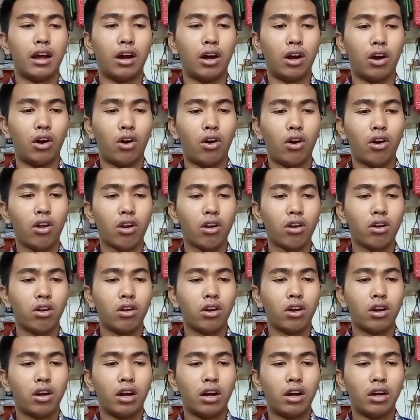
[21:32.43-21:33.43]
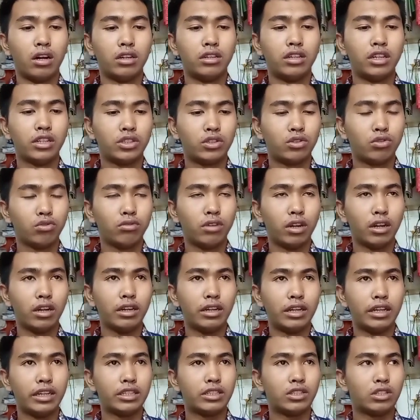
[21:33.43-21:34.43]
or the
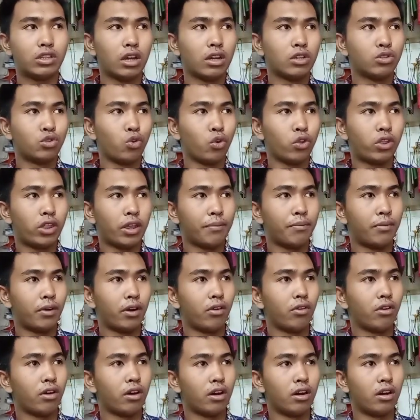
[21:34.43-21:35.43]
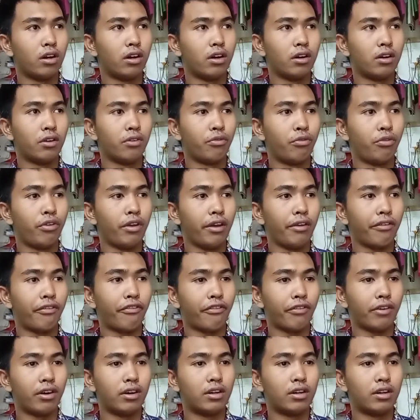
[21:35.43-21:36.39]
student is suitable with